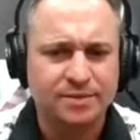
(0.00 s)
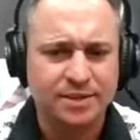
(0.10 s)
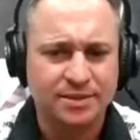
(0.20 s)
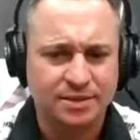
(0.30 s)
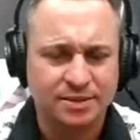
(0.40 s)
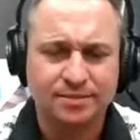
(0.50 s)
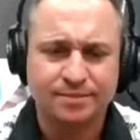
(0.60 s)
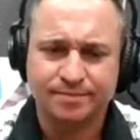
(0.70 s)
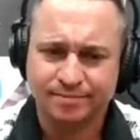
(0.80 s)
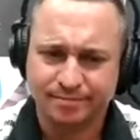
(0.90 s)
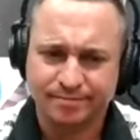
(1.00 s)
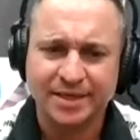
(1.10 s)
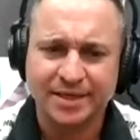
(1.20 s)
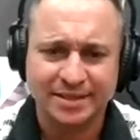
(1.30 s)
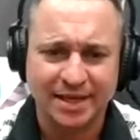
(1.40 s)
that's
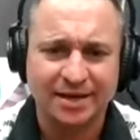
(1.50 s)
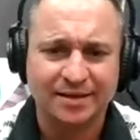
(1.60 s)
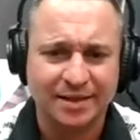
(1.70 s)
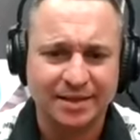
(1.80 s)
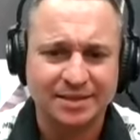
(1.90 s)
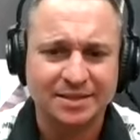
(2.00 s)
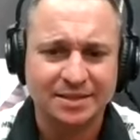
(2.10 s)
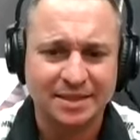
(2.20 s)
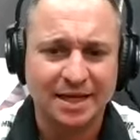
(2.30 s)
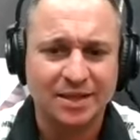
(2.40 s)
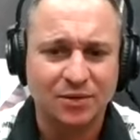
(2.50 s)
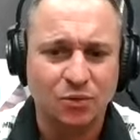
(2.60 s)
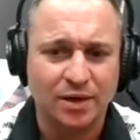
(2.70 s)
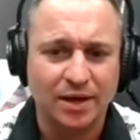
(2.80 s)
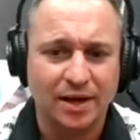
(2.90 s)
exactly, that's exactly
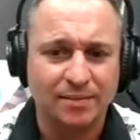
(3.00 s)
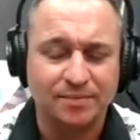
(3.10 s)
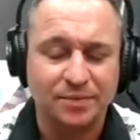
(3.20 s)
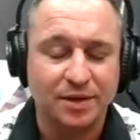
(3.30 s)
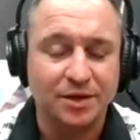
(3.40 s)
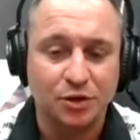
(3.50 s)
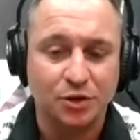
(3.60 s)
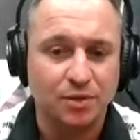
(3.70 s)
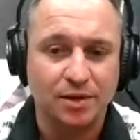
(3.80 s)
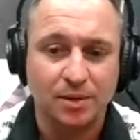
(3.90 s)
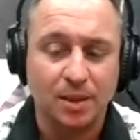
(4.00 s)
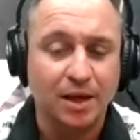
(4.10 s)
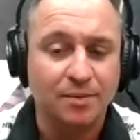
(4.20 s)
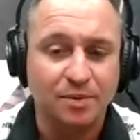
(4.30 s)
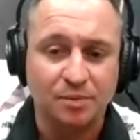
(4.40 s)
what I've, in you and a
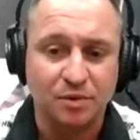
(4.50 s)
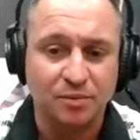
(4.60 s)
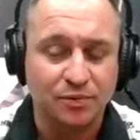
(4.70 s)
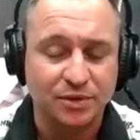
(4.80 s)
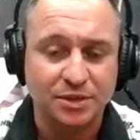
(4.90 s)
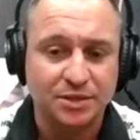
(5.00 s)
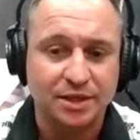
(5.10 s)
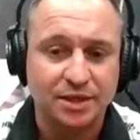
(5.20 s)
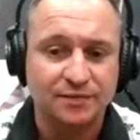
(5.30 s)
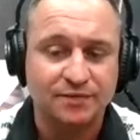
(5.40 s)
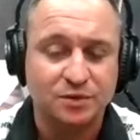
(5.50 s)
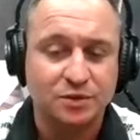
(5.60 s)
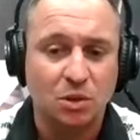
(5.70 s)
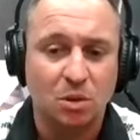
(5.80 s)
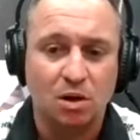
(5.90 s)
lot of people have preached in for
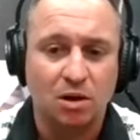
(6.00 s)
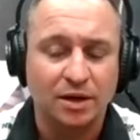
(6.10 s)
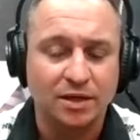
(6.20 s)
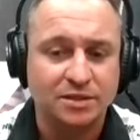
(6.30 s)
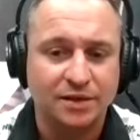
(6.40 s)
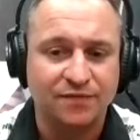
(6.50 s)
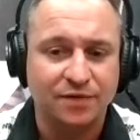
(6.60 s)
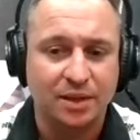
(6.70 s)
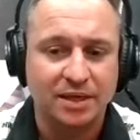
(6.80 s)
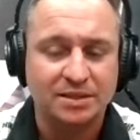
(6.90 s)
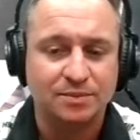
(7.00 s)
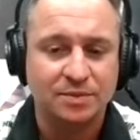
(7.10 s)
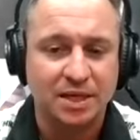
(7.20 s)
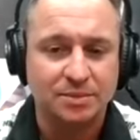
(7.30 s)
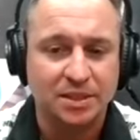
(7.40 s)
so long, and it's, I feel like
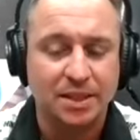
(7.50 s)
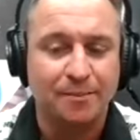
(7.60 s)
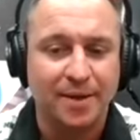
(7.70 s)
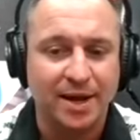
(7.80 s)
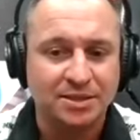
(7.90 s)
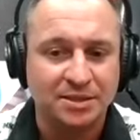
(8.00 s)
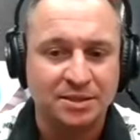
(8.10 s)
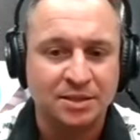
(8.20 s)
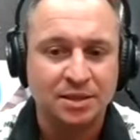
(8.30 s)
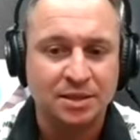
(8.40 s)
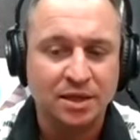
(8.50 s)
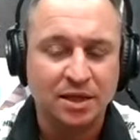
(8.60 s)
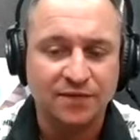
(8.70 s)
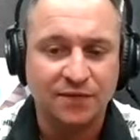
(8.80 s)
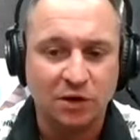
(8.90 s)
sometimes on the masses,
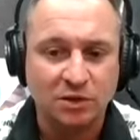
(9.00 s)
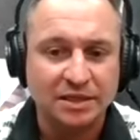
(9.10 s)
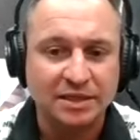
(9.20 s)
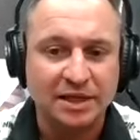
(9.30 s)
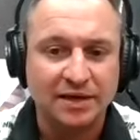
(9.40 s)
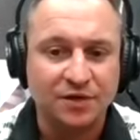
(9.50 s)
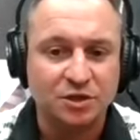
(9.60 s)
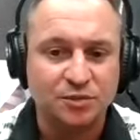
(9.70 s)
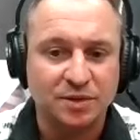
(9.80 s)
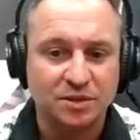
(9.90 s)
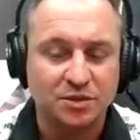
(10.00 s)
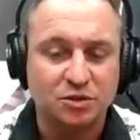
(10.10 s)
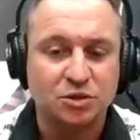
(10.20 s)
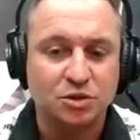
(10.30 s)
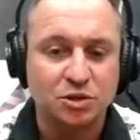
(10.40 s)
it falls on deaf ears because
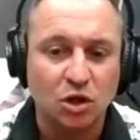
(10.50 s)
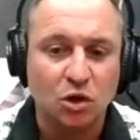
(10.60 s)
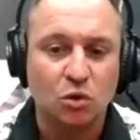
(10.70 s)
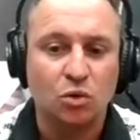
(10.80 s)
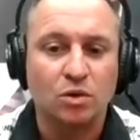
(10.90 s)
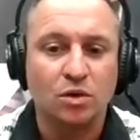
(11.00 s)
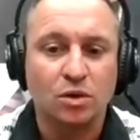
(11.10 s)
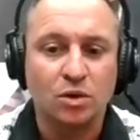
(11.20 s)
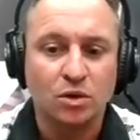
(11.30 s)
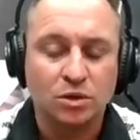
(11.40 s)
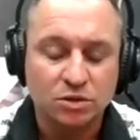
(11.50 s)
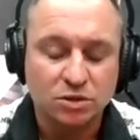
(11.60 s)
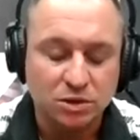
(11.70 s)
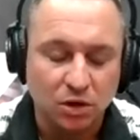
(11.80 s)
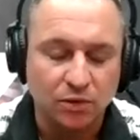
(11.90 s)
they're so
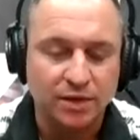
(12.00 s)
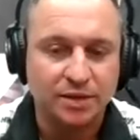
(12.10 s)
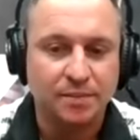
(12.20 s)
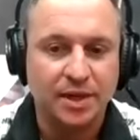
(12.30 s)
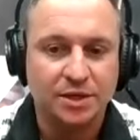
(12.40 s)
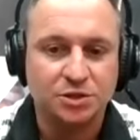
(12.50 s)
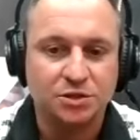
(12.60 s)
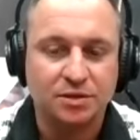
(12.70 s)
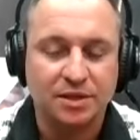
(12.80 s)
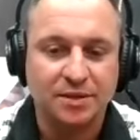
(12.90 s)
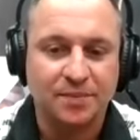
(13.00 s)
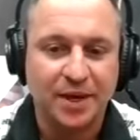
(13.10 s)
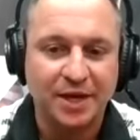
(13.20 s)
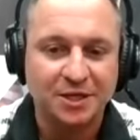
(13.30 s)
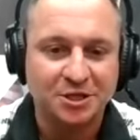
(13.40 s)
so into making sure that the
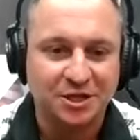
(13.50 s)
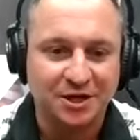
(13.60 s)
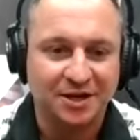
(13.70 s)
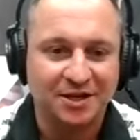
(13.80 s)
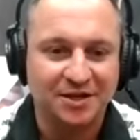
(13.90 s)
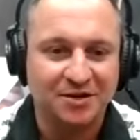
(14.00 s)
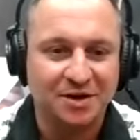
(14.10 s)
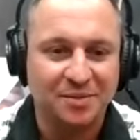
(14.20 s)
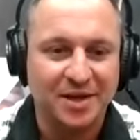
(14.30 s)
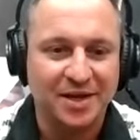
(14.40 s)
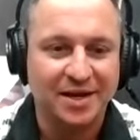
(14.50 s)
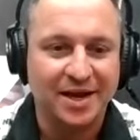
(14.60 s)
paint is shining, you know what I mean?